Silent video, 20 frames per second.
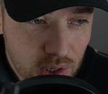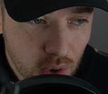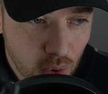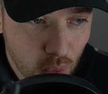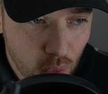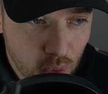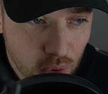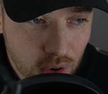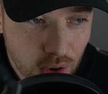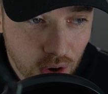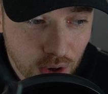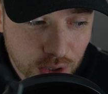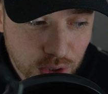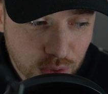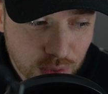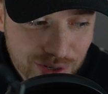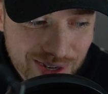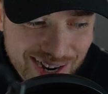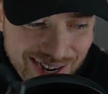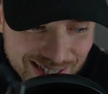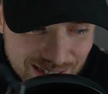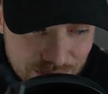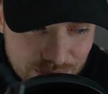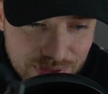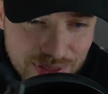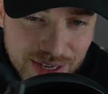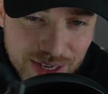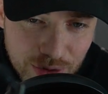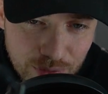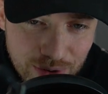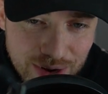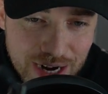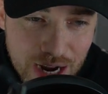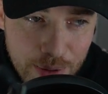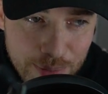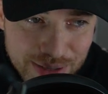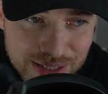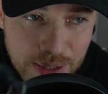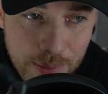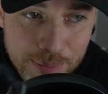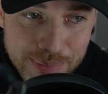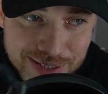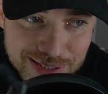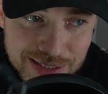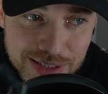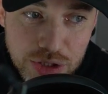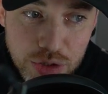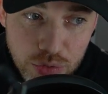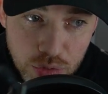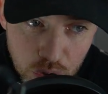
Or are you kind of thinking right now about the business you